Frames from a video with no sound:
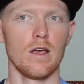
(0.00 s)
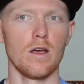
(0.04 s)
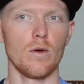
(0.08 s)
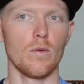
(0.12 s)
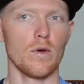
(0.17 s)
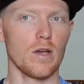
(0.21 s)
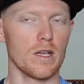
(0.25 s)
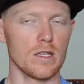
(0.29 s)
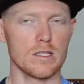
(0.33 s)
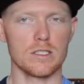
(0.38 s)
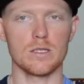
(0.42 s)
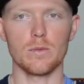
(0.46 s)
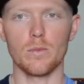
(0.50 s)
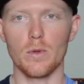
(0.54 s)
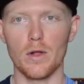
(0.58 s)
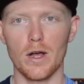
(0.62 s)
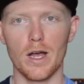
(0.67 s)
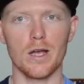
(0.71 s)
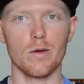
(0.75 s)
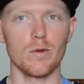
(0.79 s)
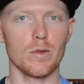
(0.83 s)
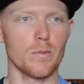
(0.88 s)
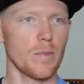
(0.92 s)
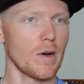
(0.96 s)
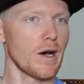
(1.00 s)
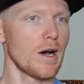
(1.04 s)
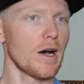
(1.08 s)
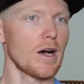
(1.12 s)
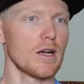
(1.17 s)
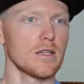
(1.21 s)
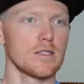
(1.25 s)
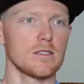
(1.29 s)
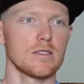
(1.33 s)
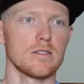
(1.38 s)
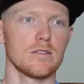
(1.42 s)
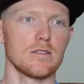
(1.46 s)
We can supply you with
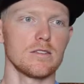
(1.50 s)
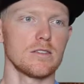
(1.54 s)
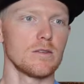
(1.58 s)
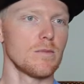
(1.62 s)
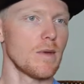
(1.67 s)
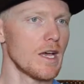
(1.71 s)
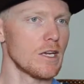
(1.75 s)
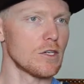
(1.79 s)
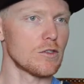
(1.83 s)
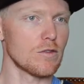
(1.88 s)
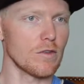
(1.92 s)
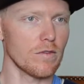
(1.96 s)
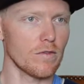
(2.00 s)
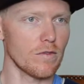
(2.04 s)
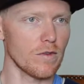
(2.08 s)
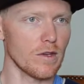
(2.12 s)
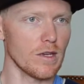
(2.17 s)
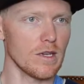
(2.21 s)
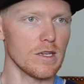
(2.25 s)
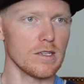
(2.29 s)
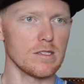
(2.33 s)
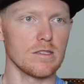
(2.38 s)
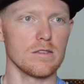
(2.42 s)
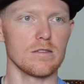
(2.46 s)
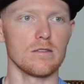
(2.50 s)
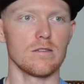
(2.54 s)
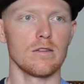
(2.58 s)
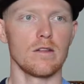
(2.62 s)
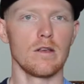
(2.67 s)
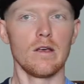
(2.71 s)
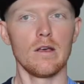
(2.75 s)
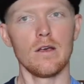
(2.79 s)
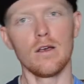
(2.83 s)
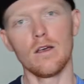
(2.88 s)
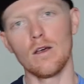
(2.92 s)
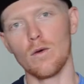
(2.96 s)
parts and some entry fees, and
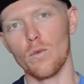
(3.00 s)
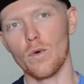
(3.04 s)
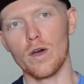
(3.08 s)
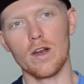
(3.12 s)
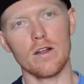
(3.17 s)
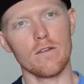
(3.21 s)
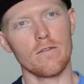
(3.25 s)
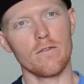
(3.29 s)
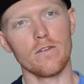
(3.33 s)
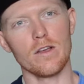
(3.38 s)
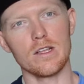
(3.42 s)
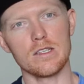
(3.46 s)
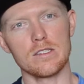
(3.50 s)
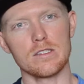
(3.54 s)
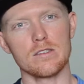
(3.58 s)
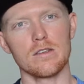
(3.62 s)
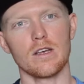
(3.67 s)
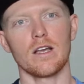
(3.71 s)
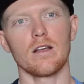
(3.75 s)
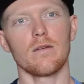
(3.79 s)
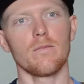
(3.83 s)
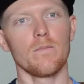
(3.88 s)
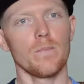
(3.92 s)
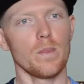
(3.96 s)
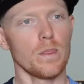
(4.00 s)
when it fits, like,